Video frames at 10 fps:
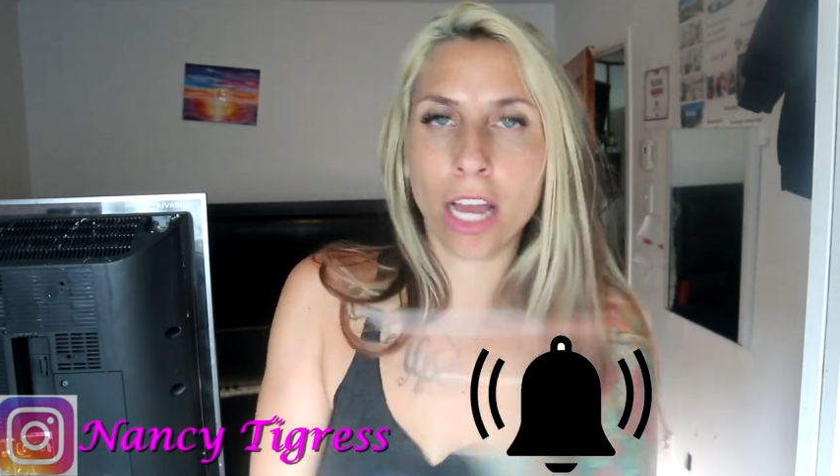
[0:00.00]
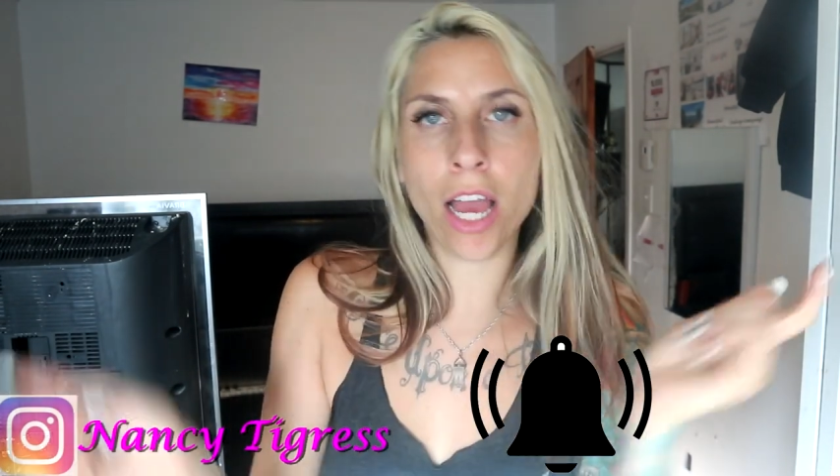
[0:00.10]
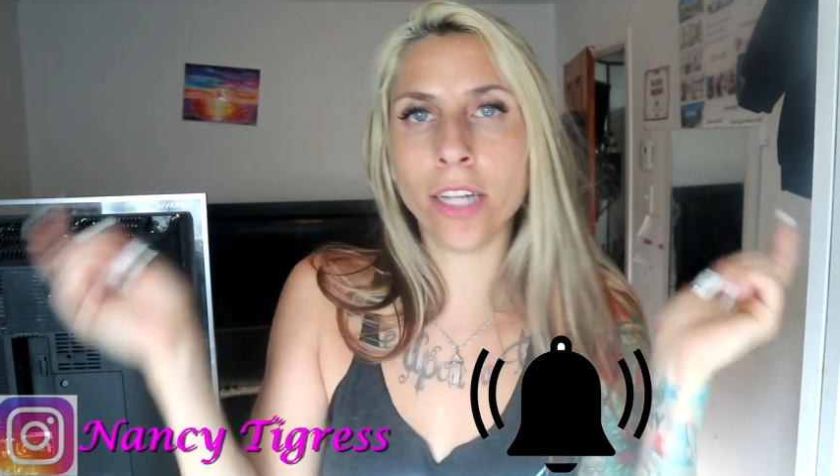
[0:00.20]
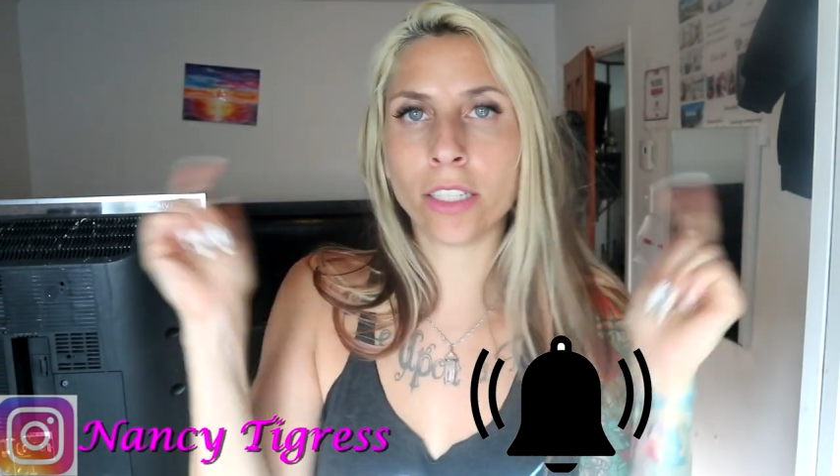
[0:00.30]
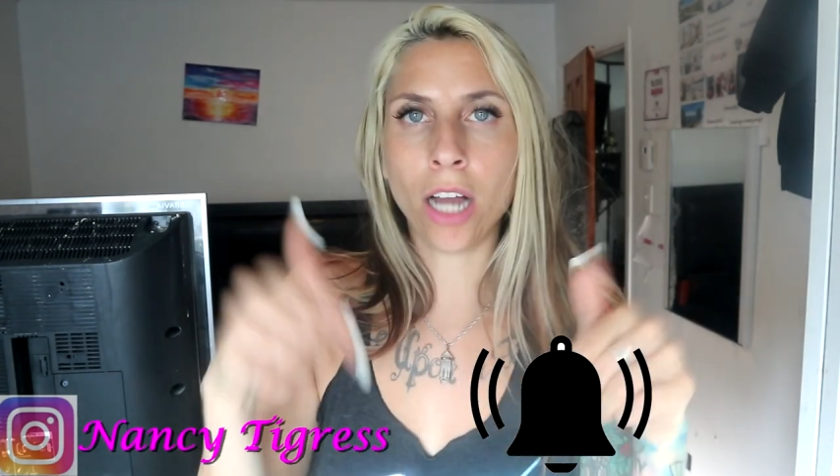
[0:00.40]

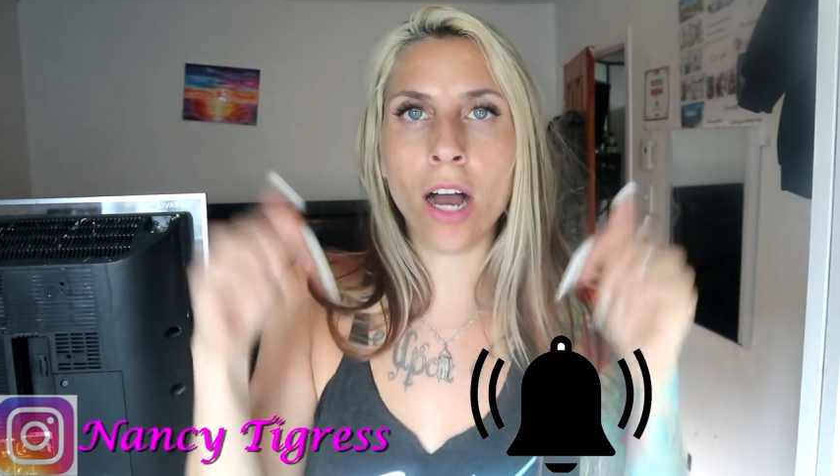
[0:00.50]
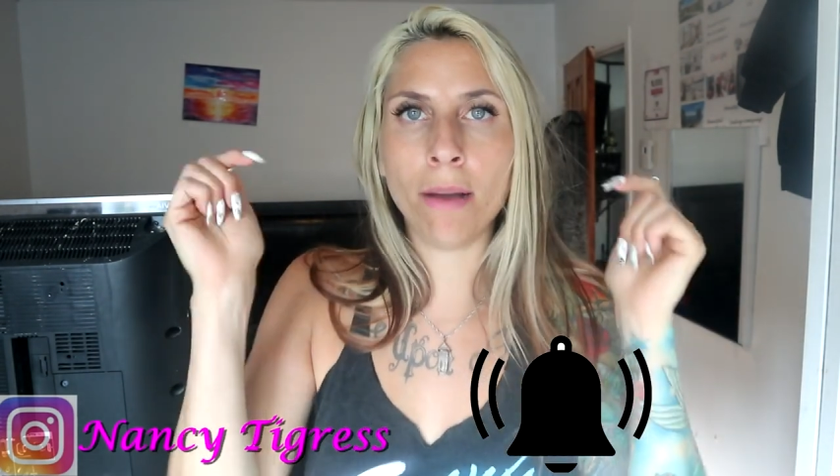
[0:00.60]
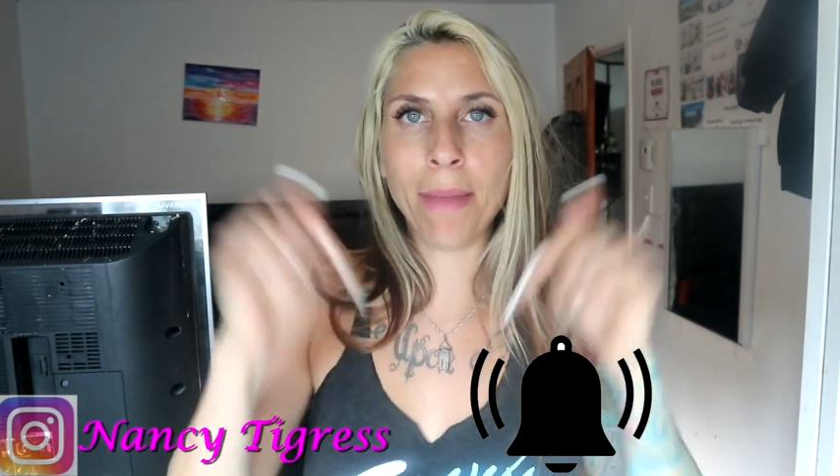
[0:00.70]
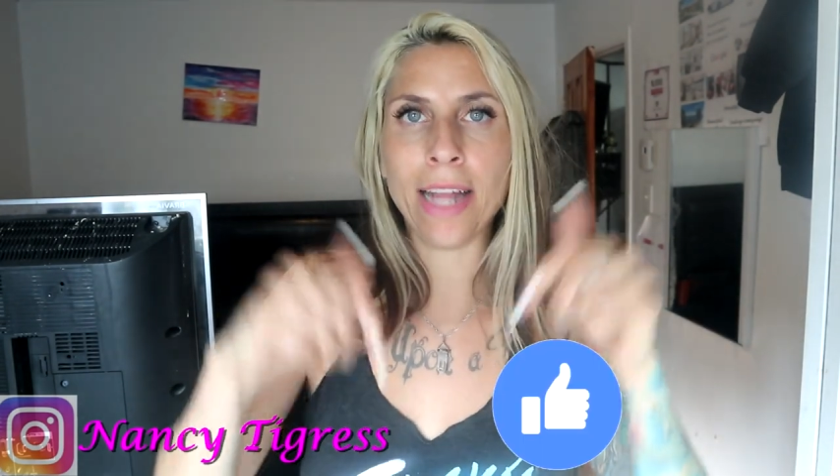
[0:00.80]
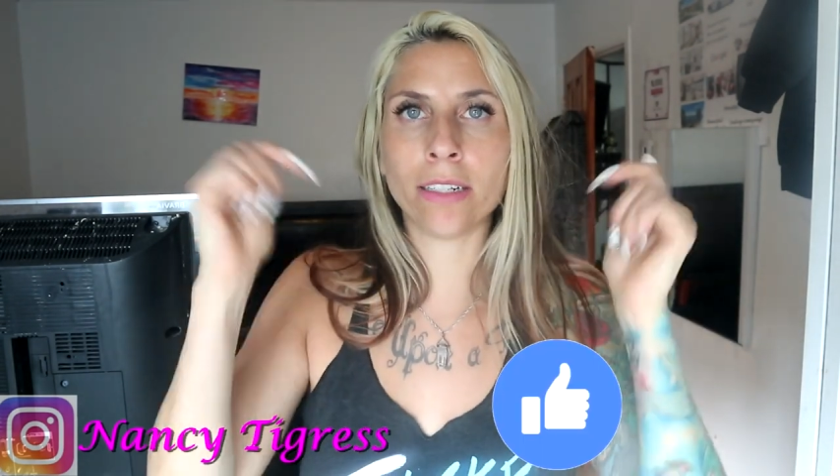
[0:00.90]
and
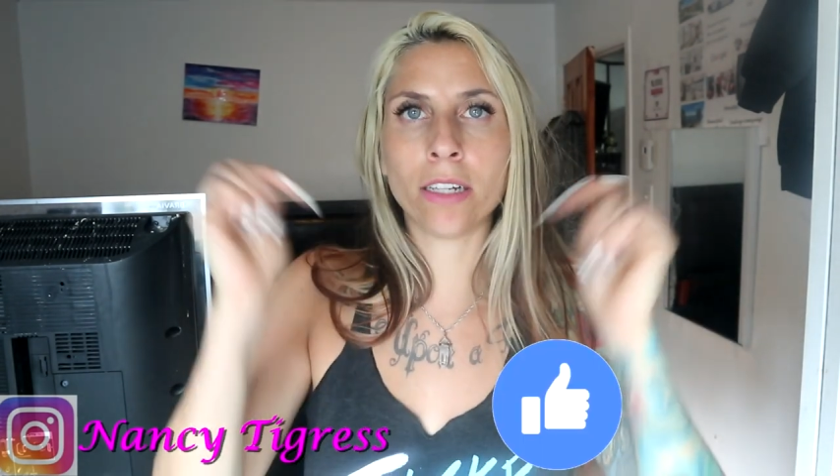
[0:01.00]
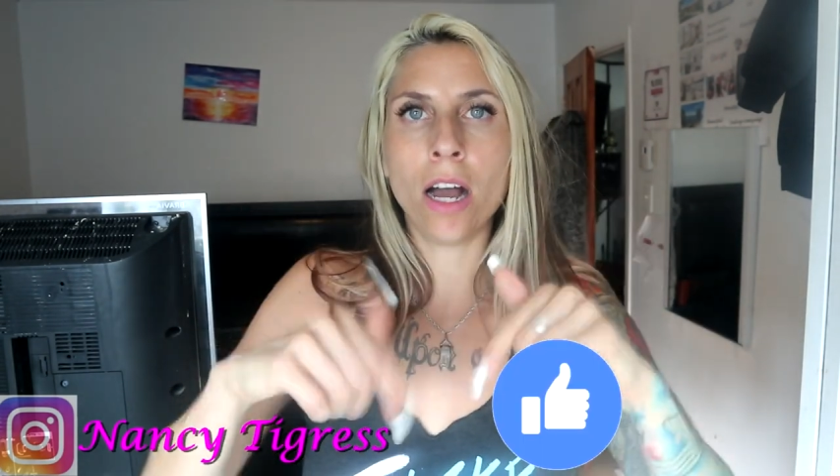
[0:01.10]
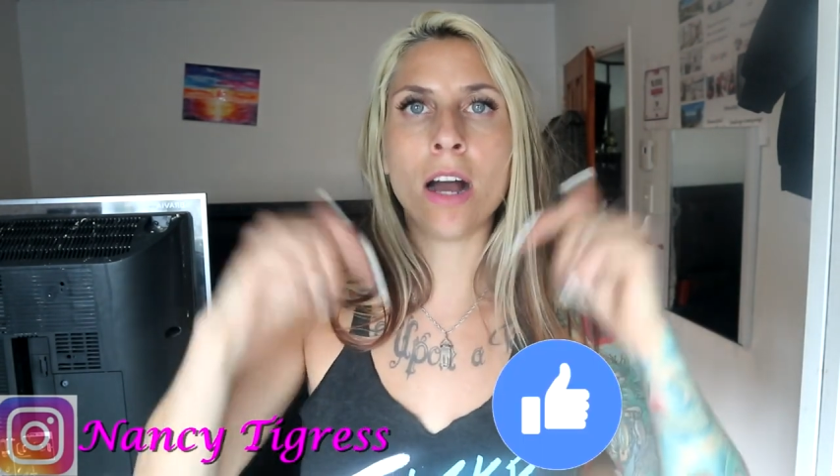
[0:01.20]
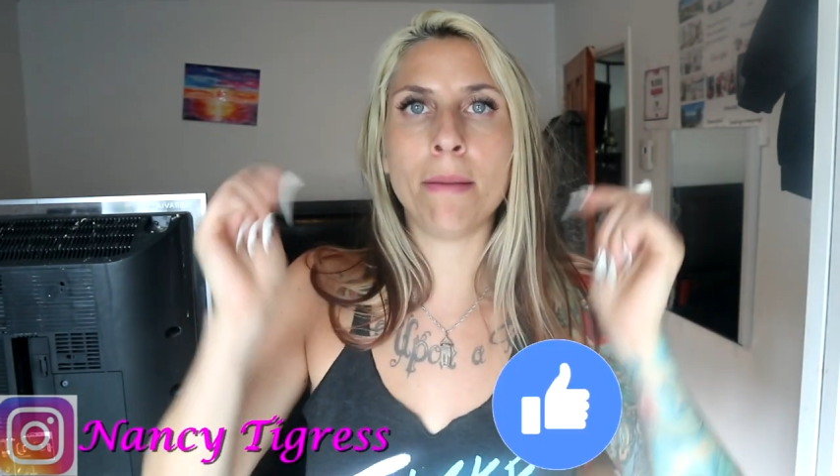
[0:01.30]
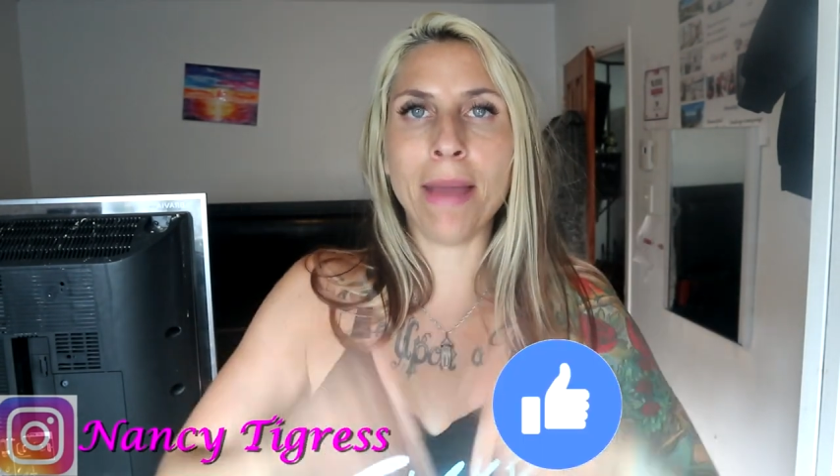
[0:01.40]
comment,
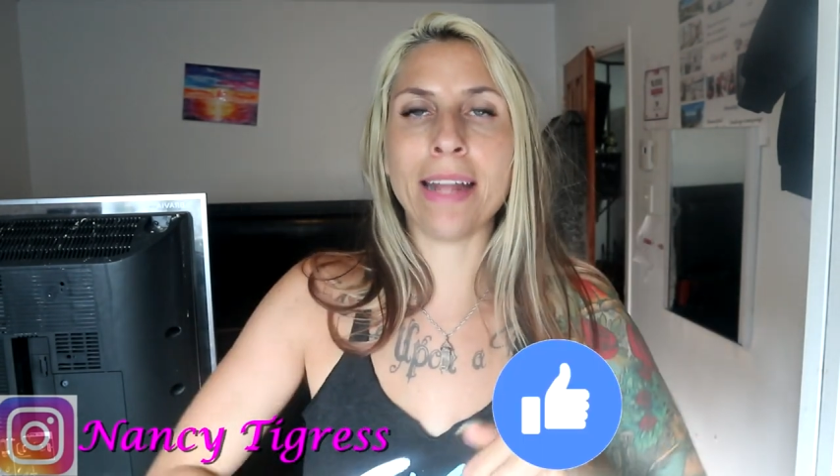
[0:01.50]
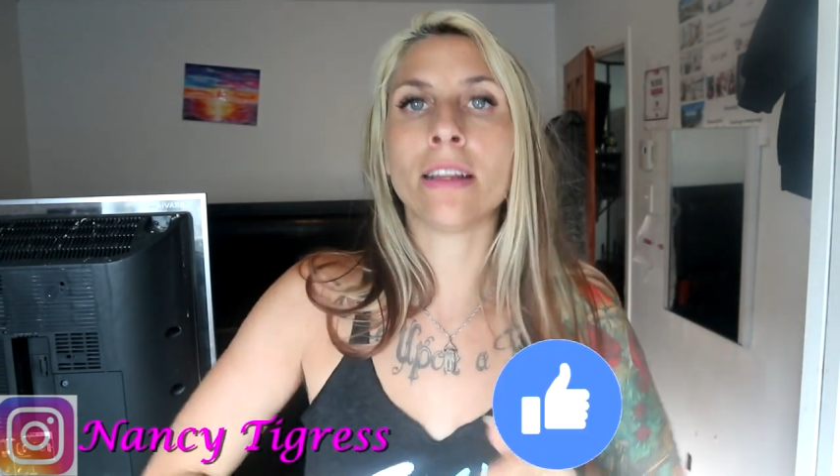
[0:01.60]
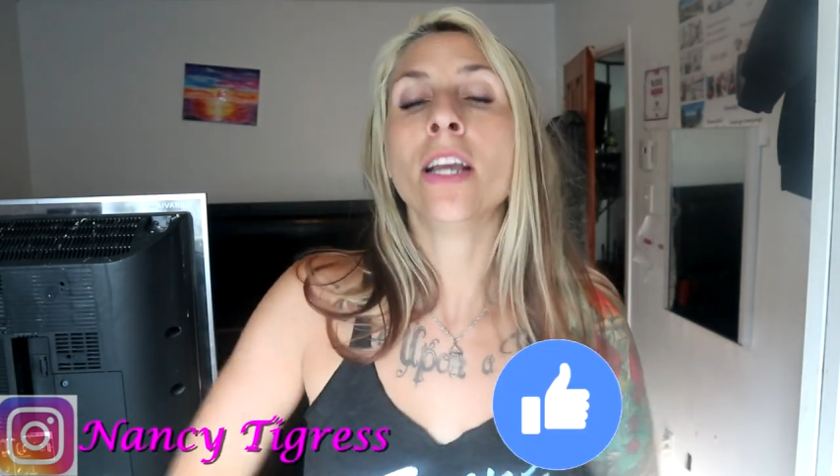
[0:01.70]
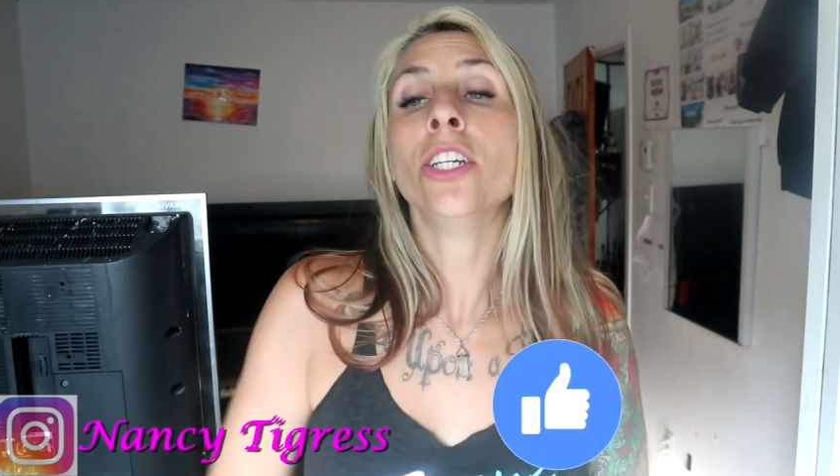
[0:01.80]
comment.